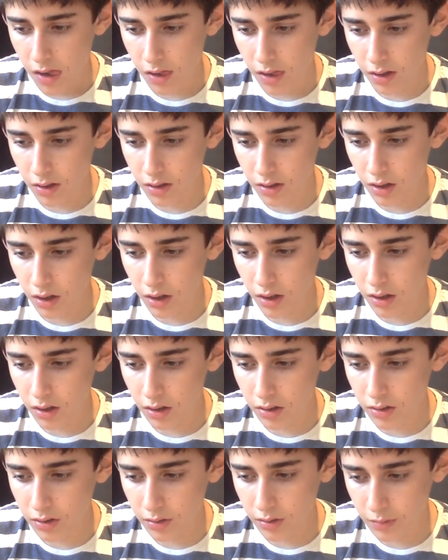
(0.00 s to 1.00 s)
A clock
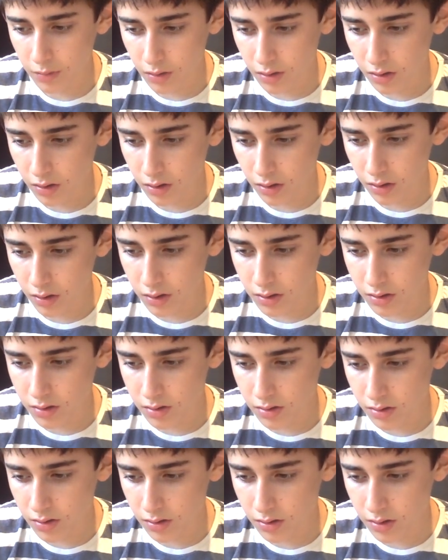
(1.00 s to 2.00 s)
on the wall
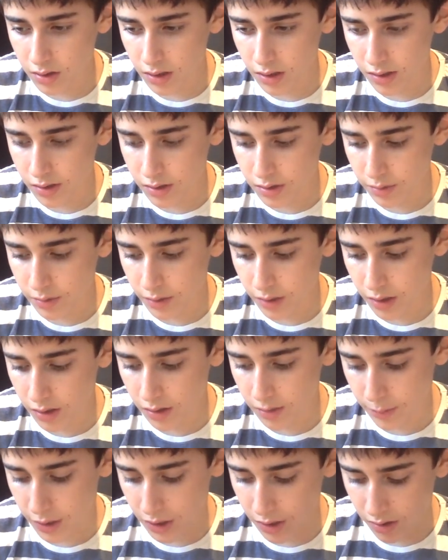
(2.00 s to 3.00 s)
ticked away the
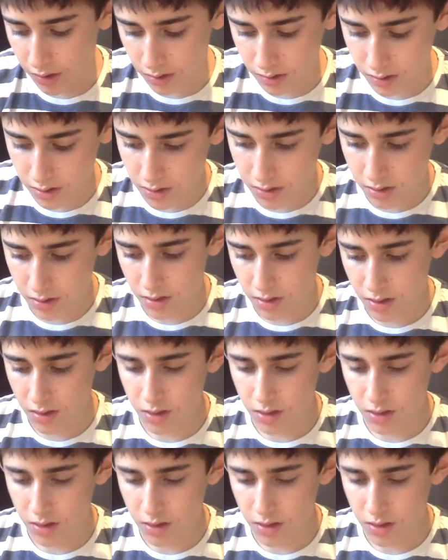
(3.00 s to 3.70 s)
minutes.